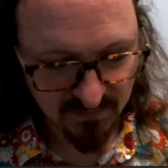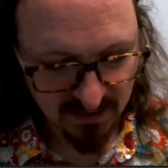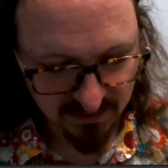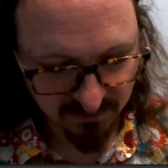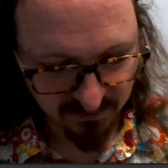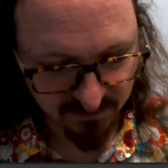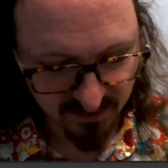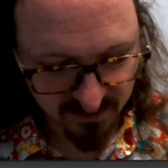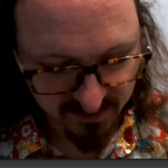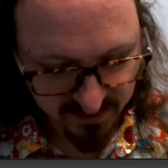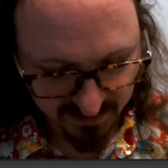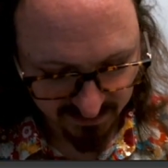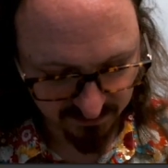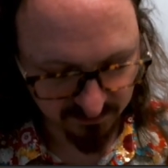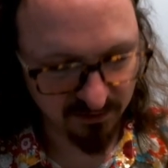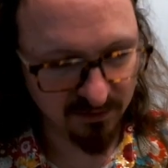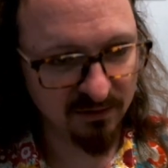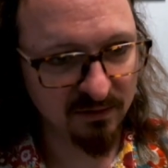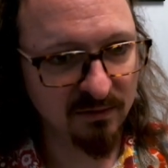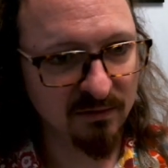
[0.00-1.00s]
detect
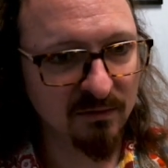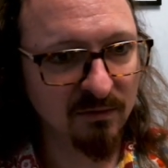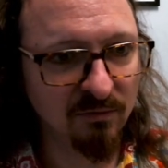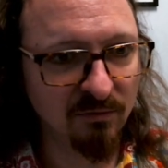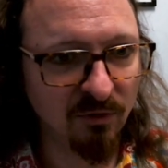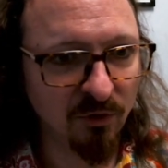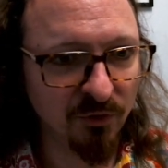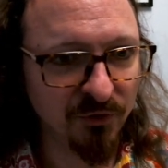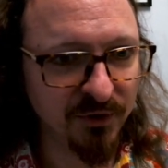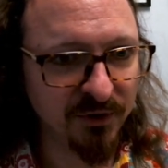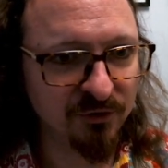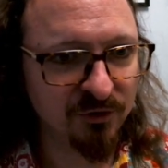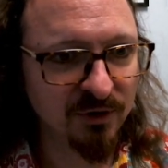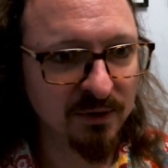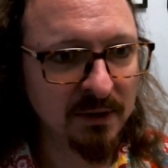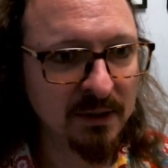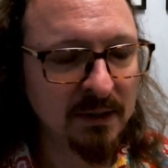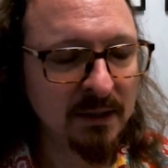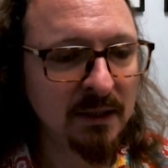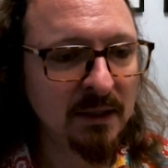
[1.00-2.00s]
voltage.
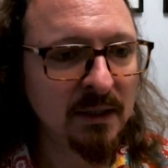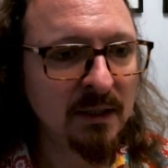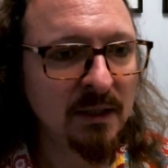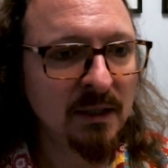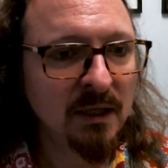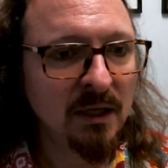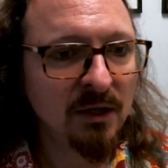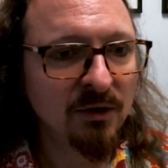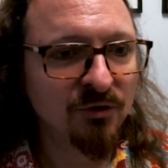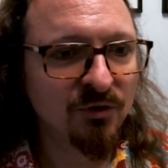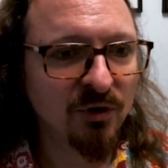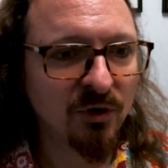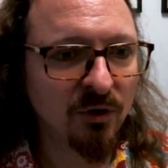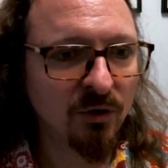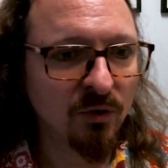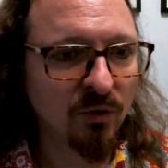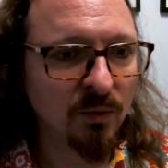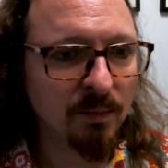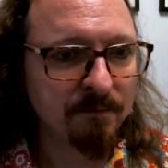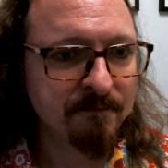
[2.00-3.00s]

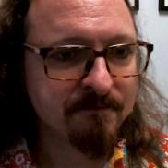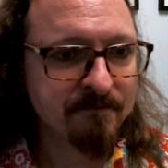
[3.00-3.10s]
So,